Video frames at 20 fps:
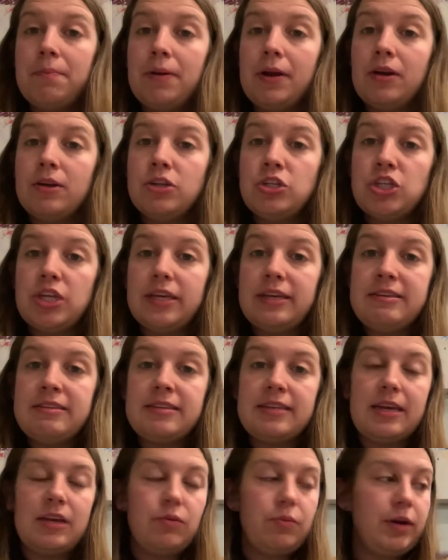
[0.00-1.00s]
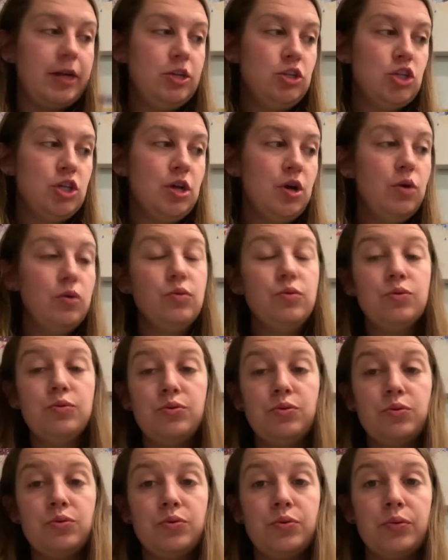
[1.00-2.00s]
butter and jelly sandwich.
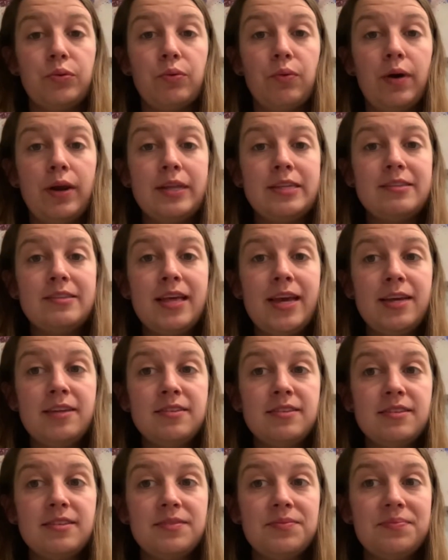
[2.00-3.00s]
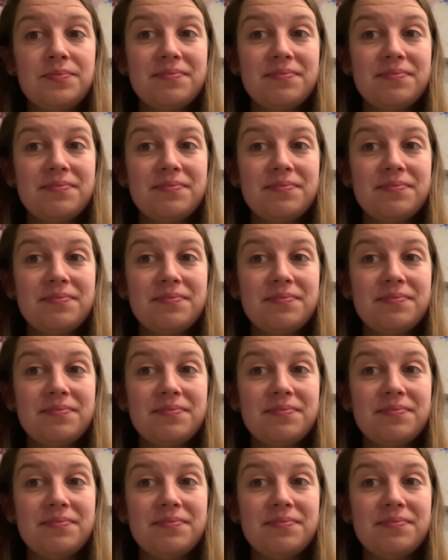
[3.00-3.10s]
Ooh, what is this?